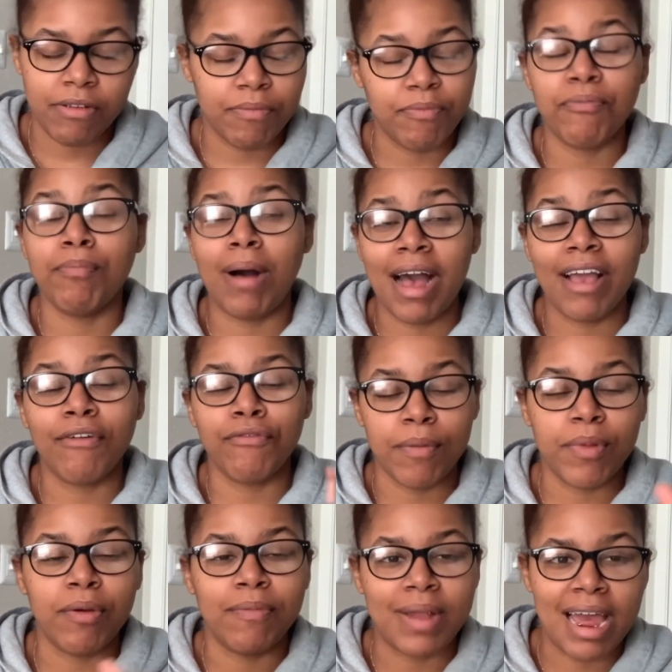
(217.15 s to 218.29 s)
Buying from your
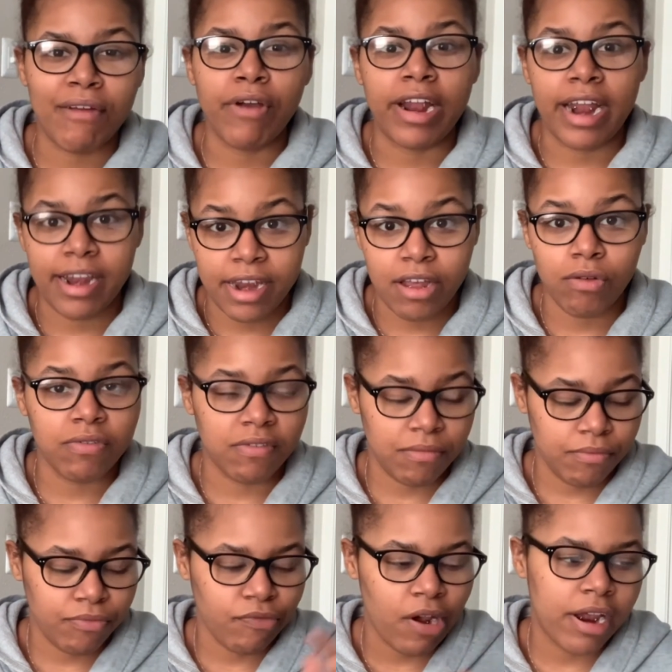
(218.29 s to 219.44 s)
Black Friday deals,
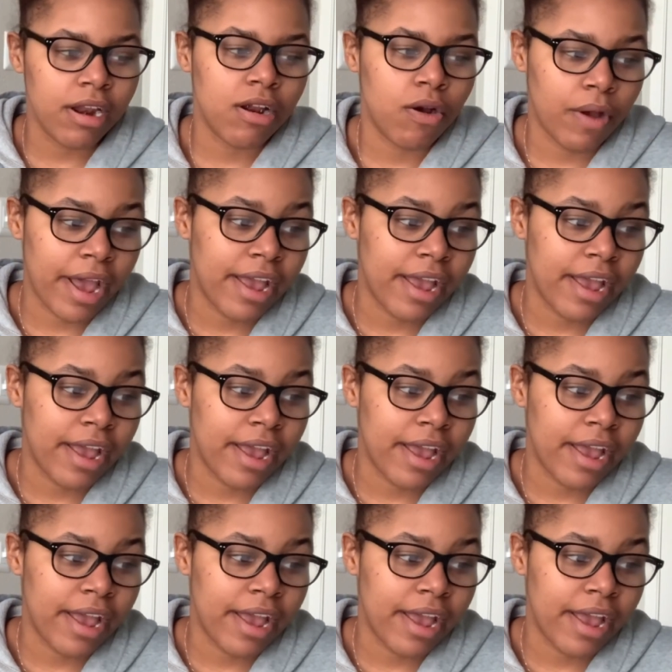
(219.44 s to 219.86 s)
right? Okay.